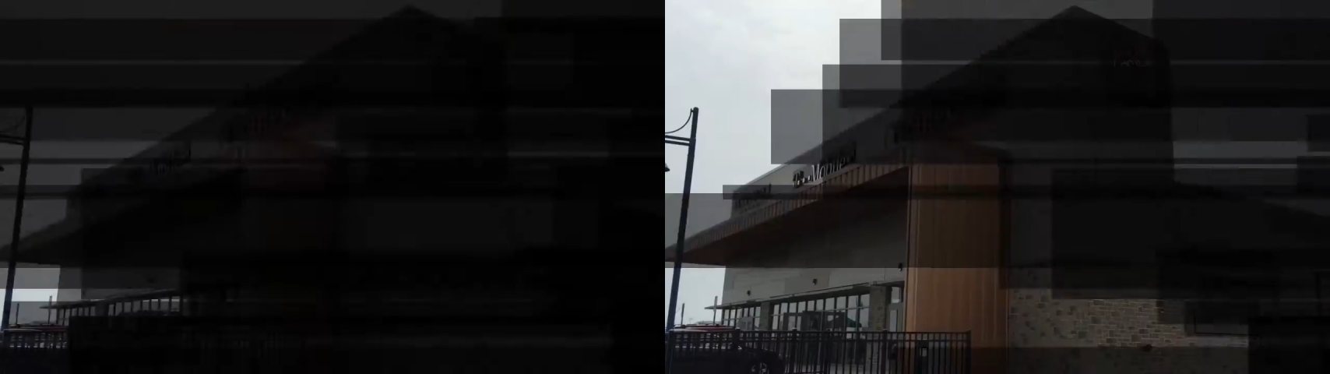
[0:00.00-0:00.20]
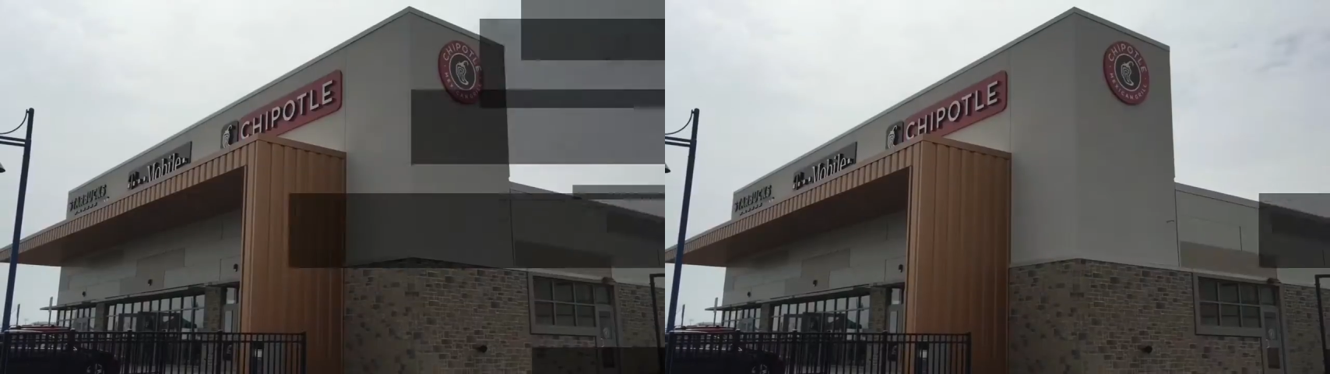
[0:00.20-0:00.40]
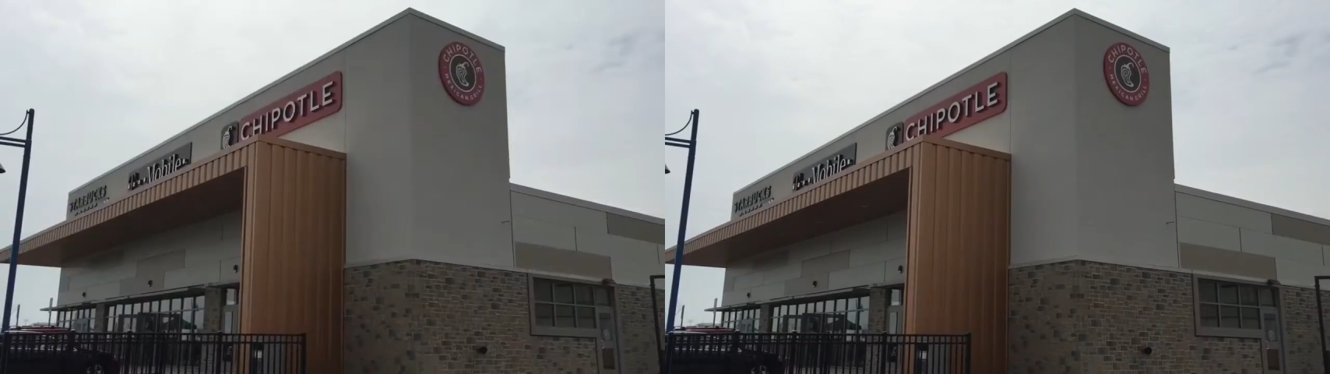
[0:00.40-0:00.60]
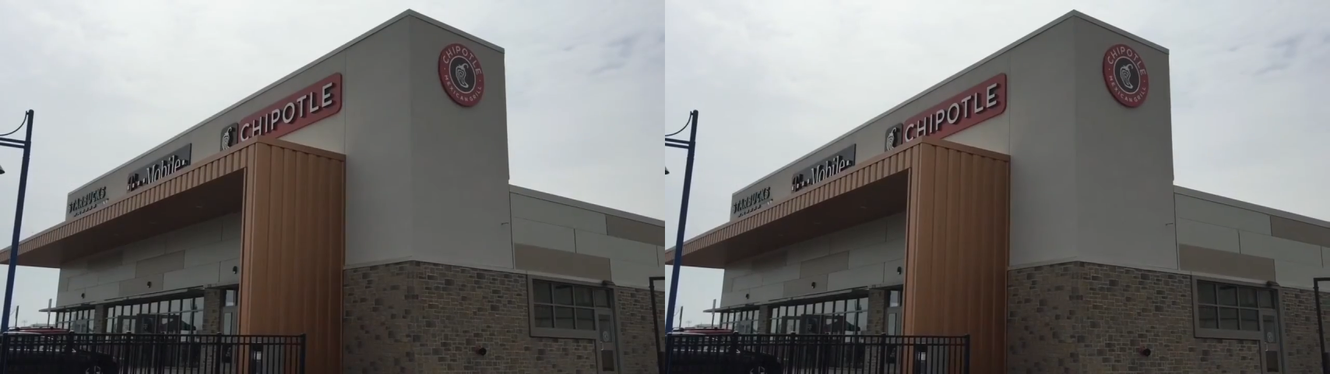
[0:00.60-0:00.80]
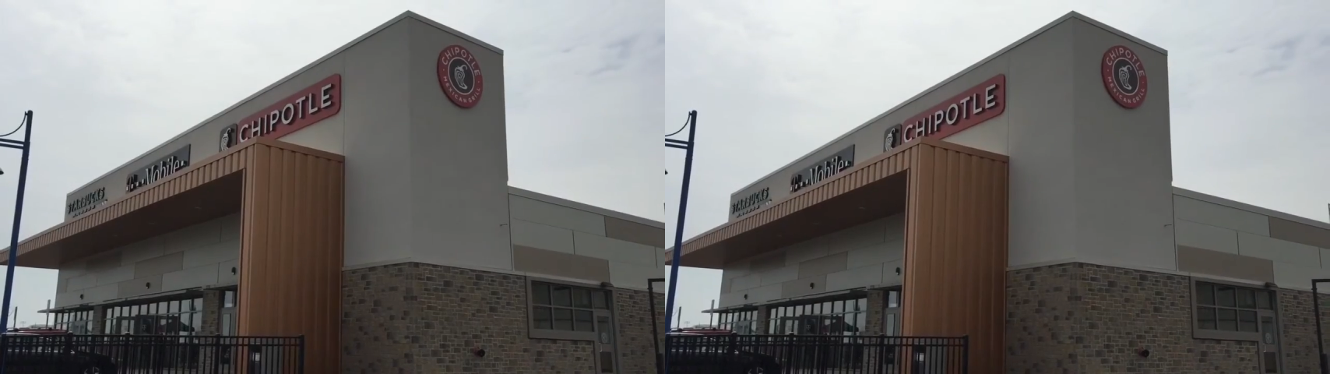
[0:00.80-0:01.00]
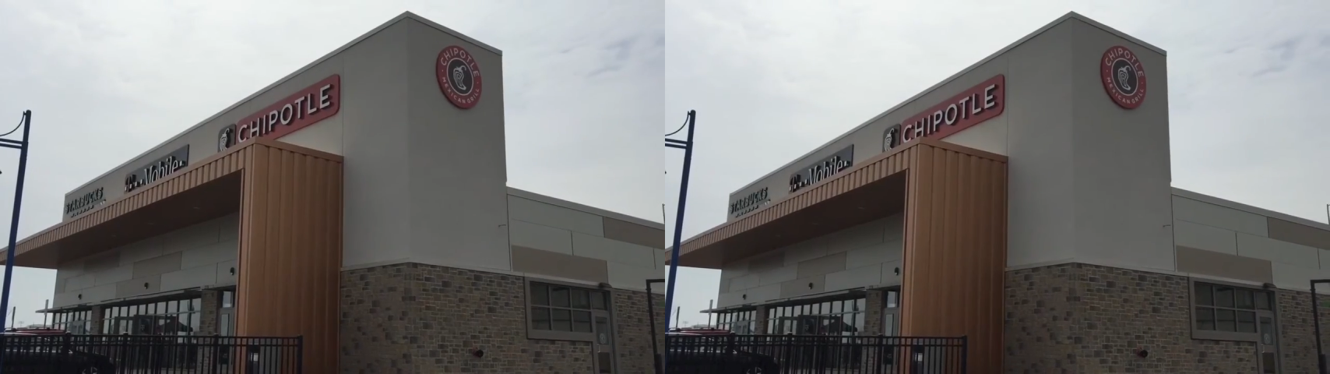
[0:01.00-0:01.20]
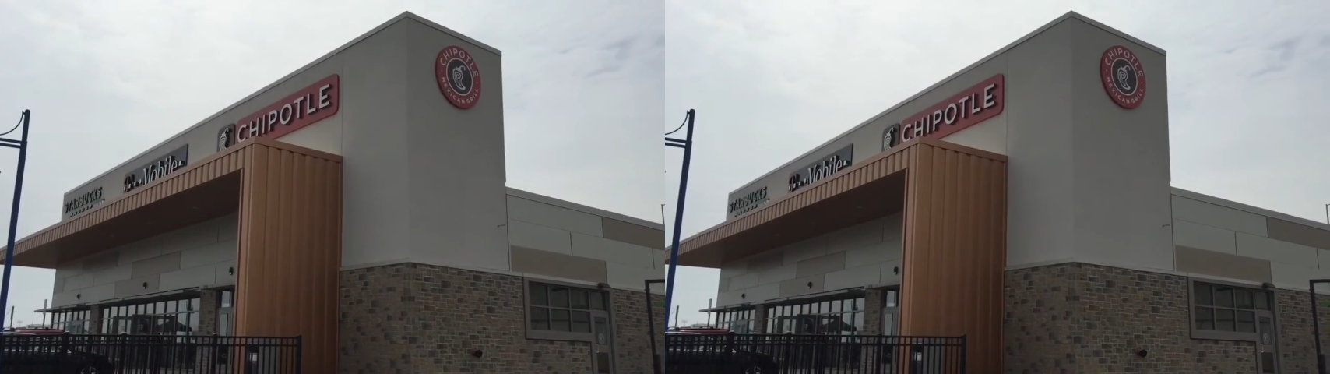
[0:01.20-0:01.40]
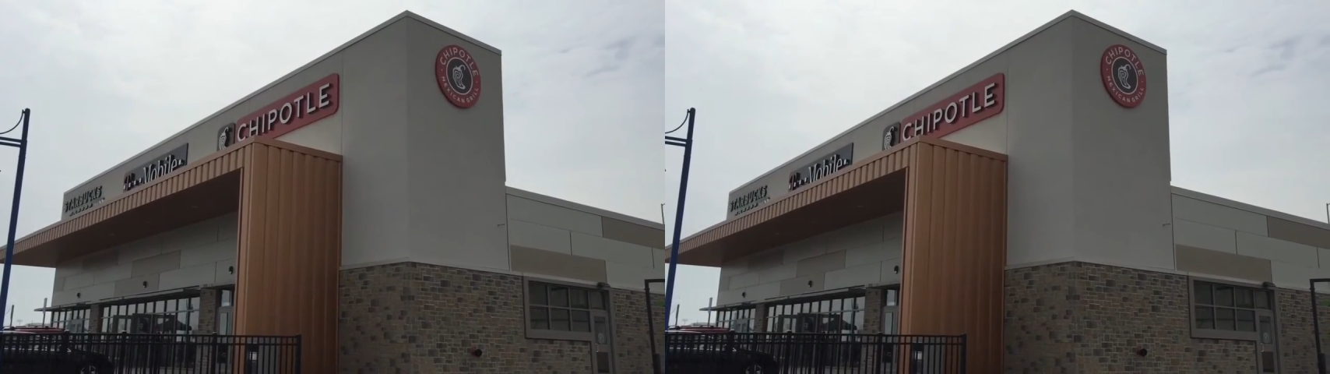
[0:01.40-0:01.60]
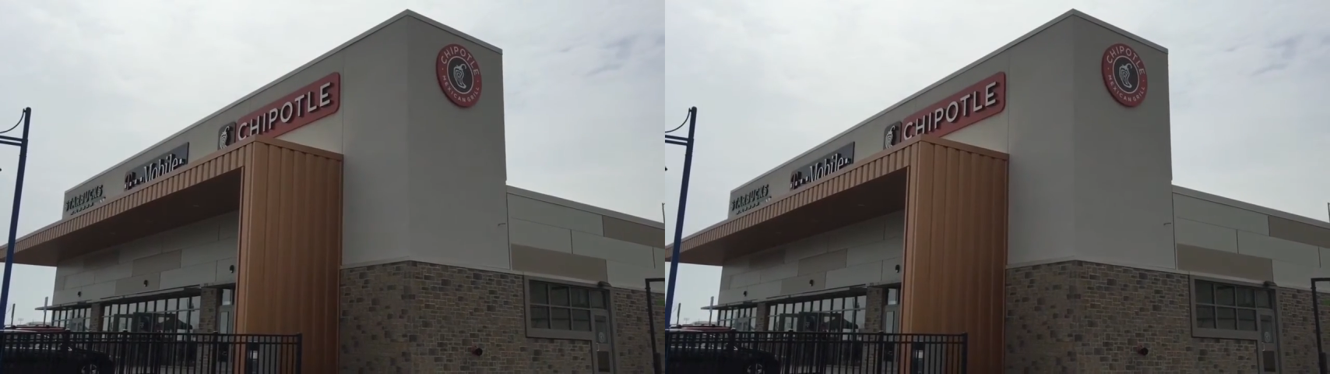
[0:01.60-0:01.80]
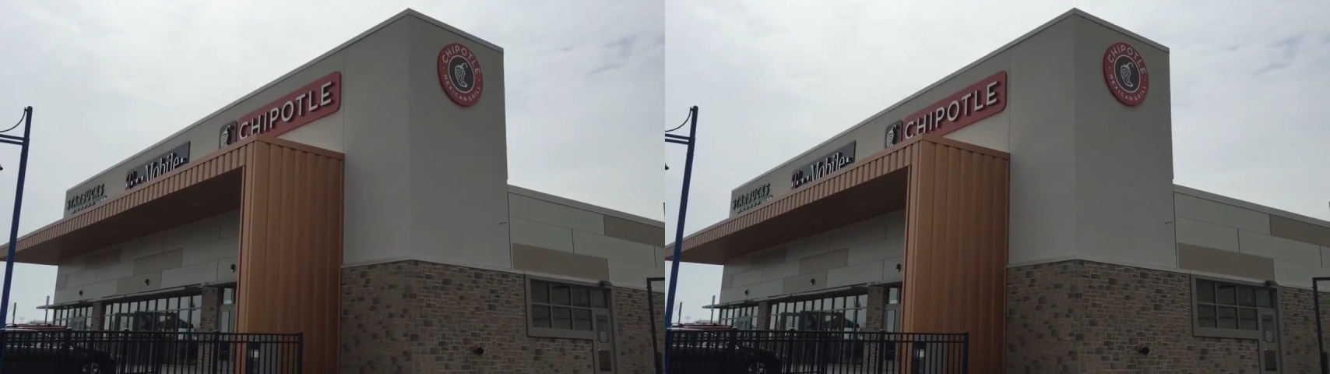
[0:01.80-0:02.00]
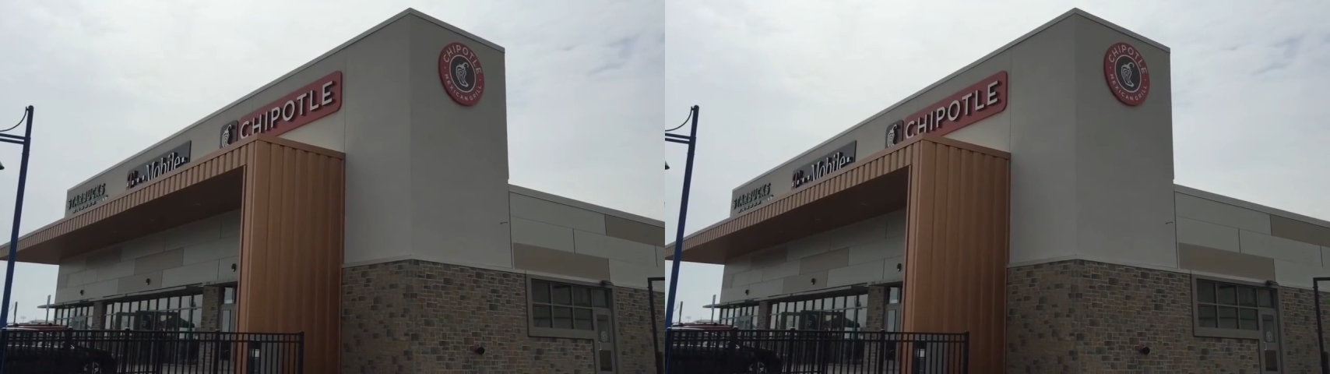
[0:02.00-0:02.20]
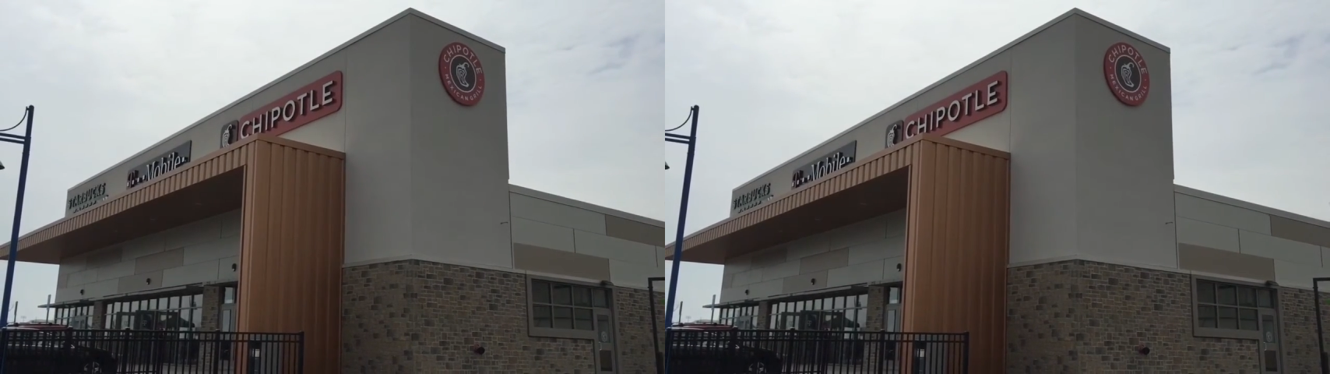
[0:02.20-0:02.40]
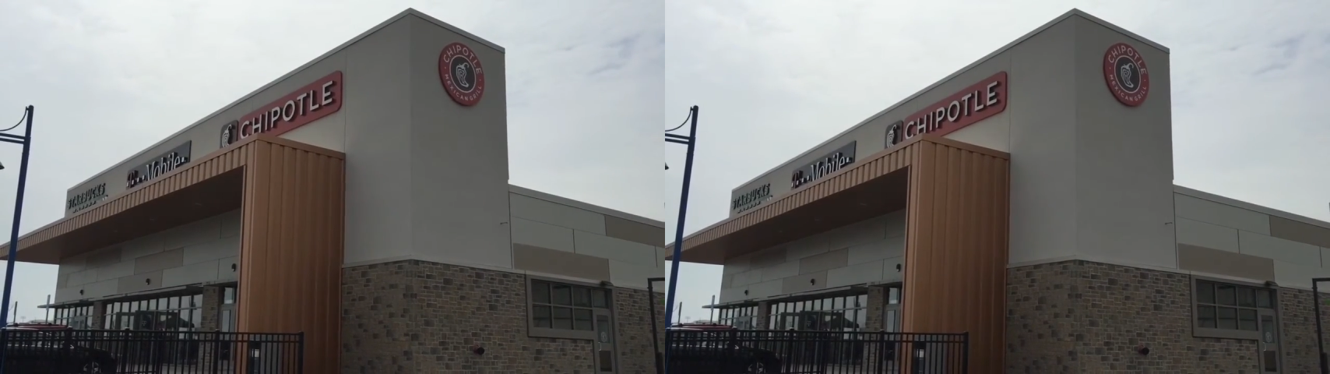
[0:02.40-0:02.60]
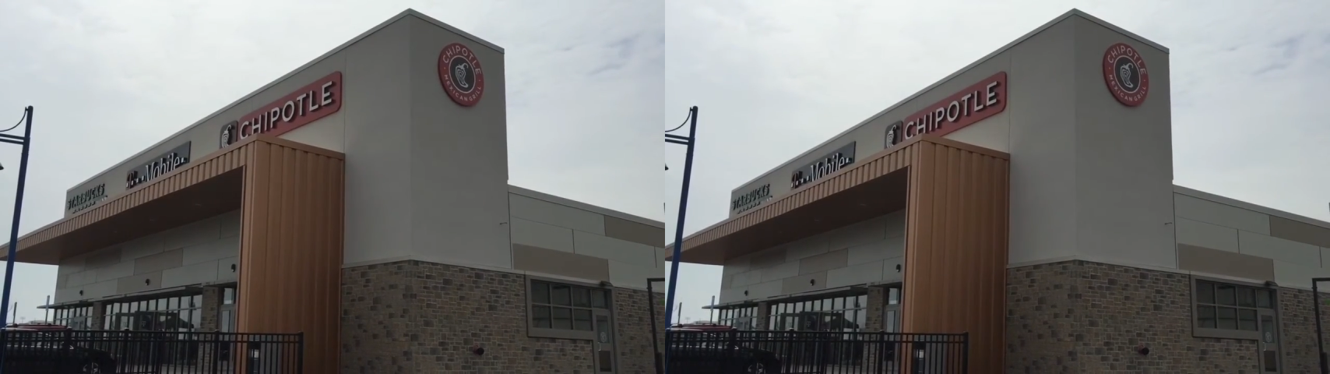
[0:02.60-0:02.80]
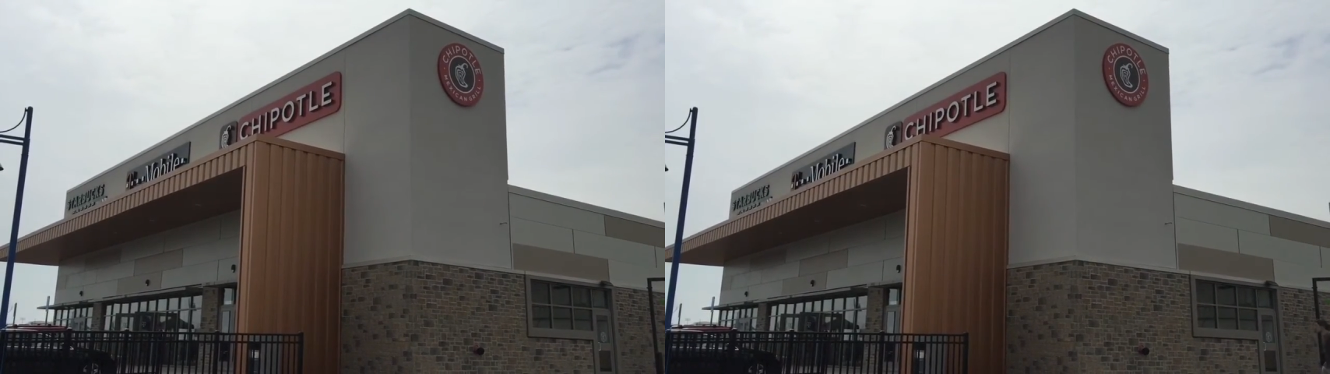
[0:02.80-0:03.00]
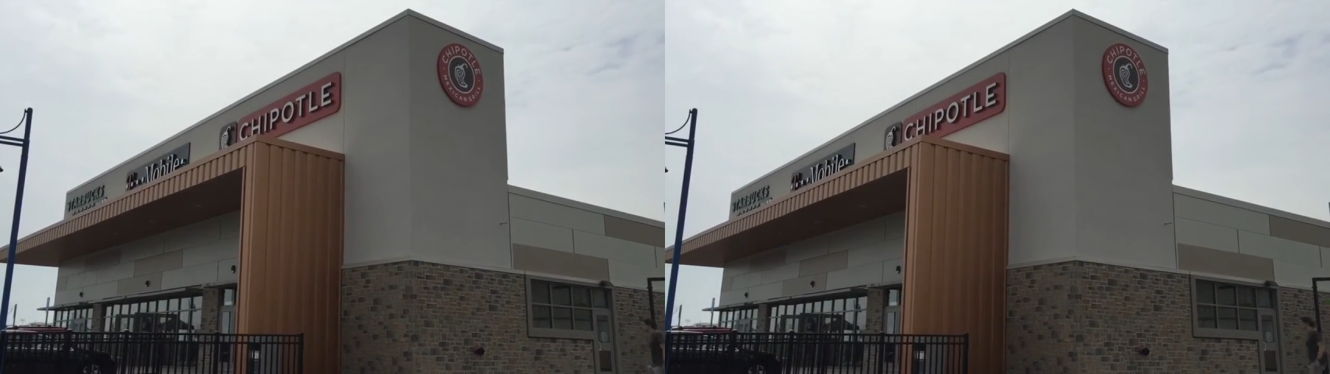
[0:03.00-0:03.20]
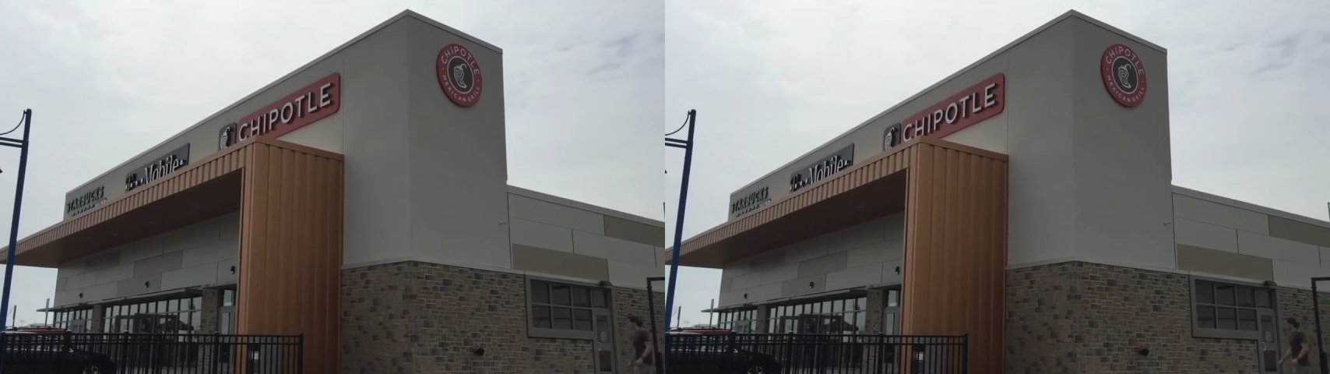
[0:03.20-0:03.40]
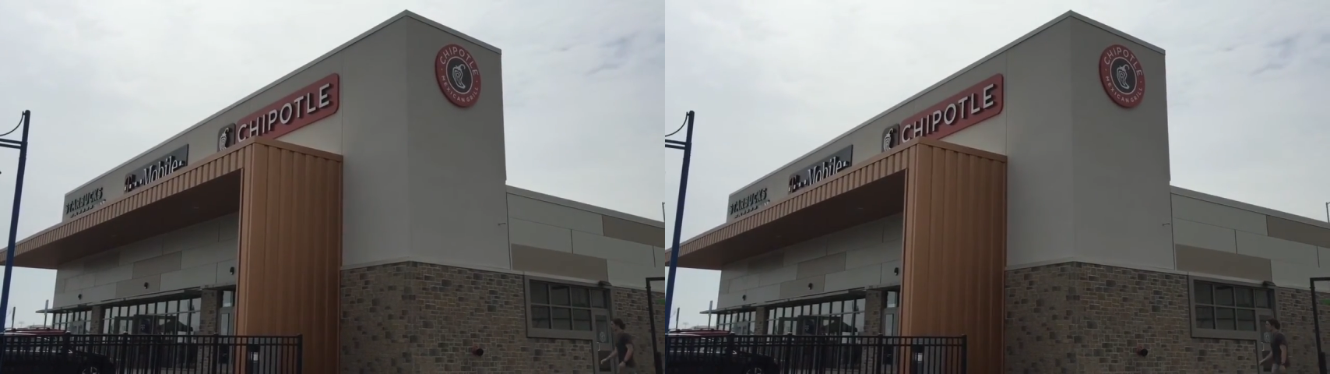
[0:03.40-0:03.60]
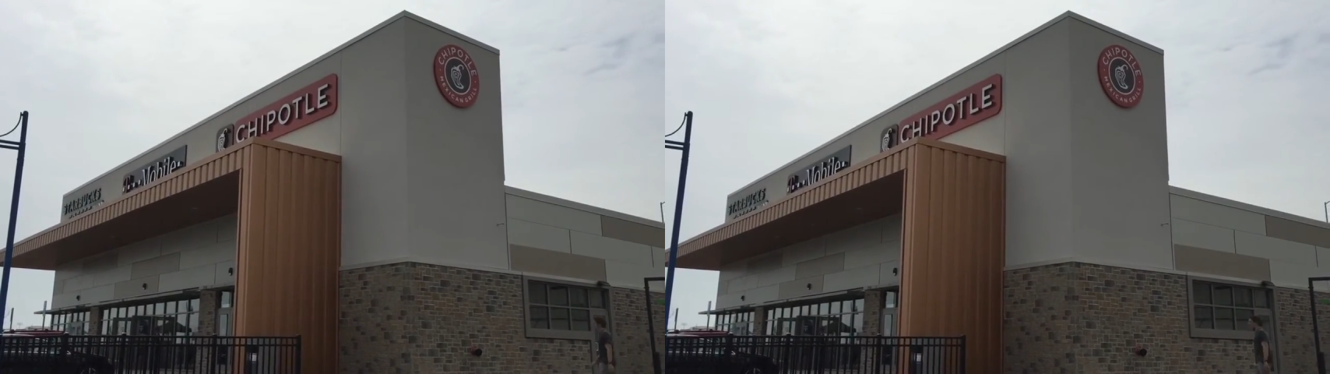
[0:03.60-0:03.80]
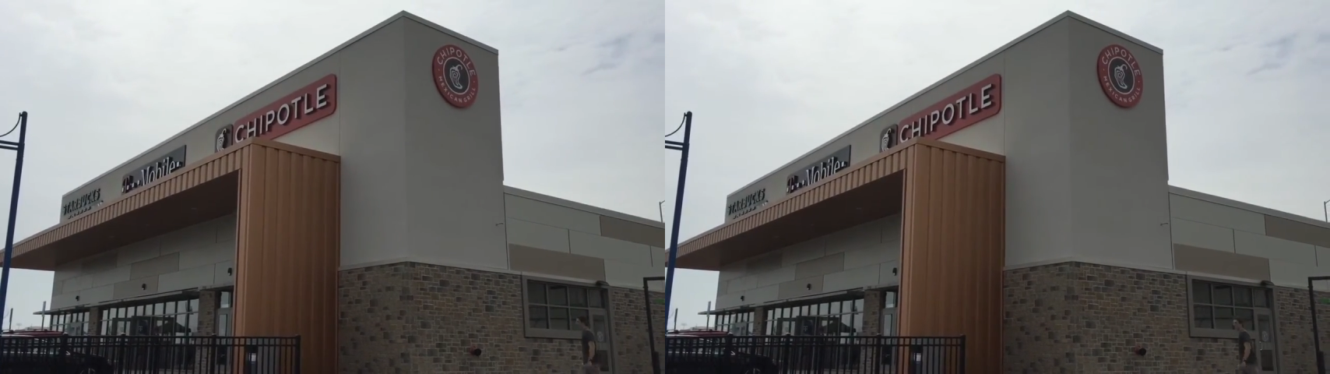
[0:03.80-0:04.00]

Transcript: Nobody's mouth can be seen.